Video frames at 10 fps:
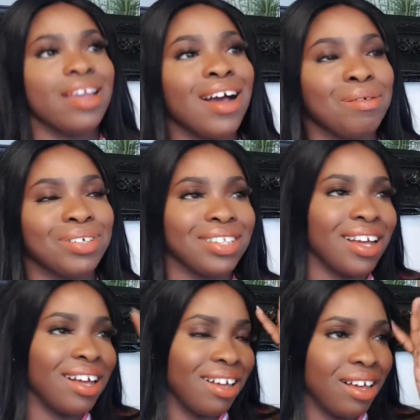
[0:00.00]
I was
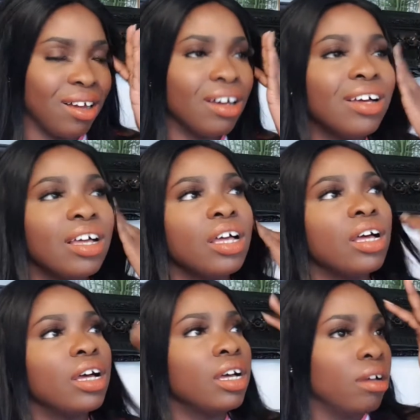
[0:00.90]
like,
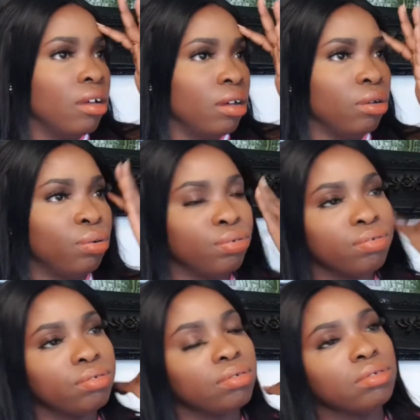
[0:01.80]
oh.
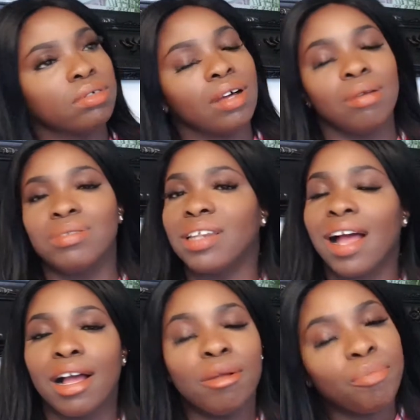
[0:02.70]
I was
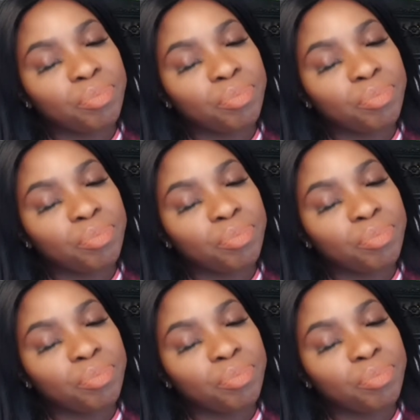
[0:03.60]
like,